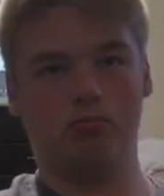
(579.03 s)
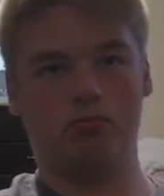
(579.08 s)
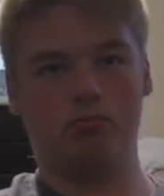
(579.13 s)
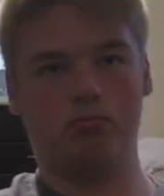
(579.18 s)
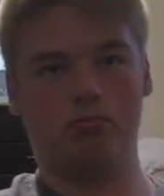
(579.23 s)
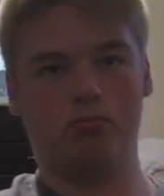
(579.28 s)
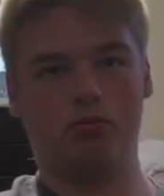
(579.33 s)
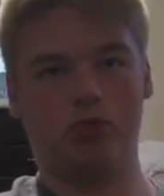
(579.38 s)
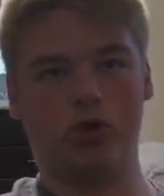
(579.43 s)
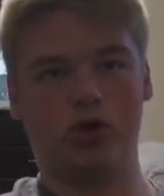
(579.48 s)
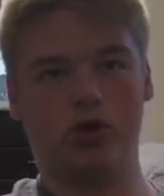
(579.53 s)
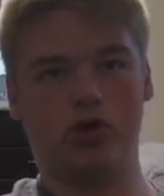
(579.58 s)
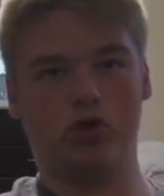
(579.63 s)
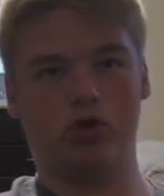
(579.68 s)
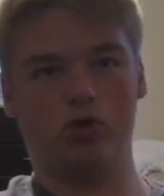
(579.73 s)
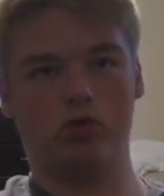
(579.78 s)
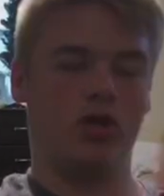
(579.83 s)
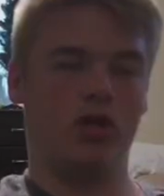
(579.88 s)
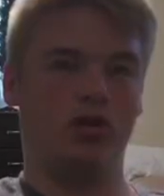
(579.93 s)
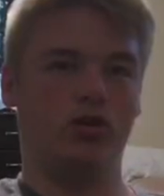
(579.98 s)
Pretty cool.
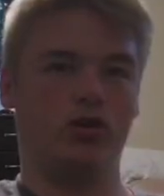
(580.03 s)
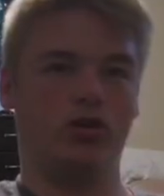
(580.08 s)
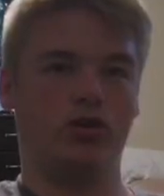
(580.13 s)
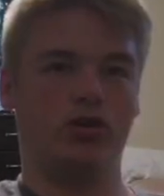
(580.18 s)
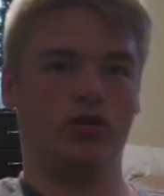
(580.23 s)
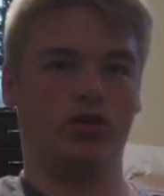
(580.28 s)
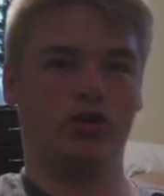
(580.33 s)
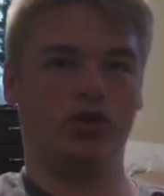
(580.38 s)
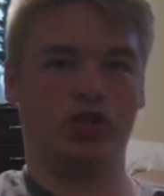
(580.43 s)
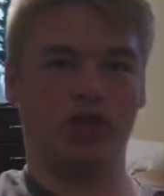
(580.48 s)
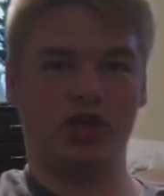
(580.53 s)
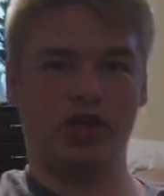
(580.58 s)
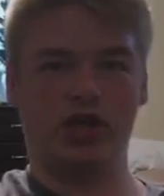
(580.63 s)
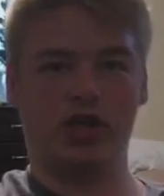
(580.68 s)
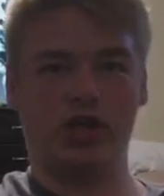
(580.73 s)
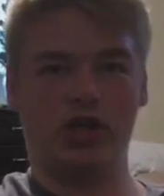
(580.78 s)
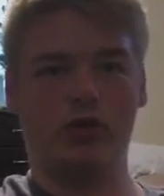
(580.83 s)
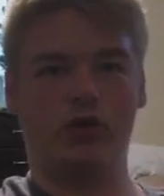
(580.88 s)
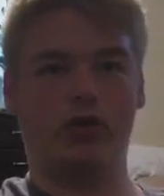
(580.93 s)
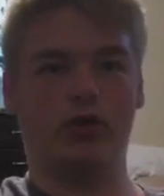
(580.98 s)
This thing can
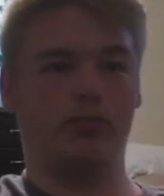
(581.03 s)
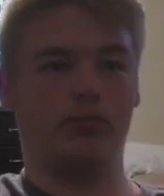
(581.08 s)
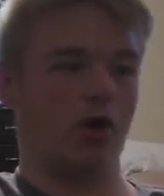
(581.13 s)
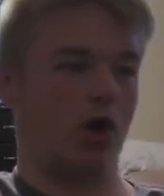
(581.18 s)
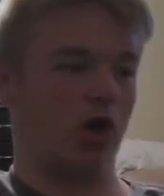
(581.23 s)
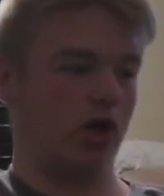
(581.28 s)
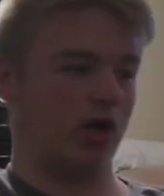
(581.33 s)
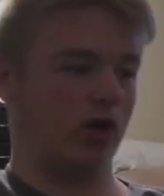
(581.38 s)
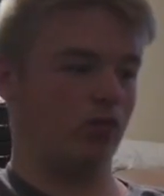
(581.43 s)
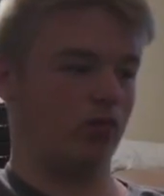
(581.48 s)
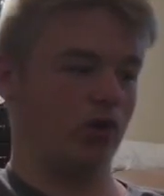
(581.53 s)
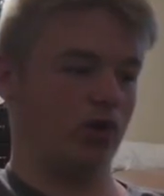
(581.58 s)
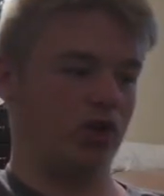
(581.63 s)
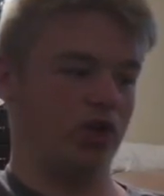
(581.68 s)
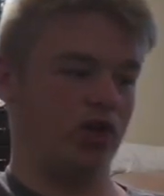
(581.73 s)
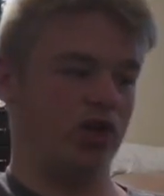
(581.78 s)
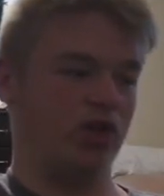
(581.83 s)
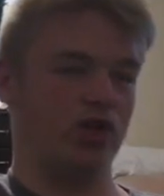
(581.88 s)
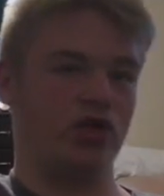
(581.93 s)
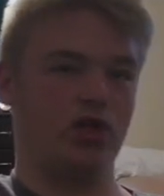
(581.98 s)
go in your pocket really
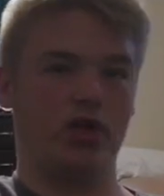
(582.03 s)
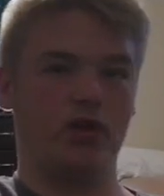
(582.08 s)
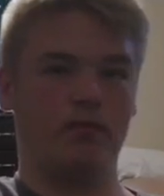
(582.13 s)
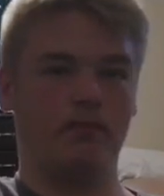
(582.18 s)
easily.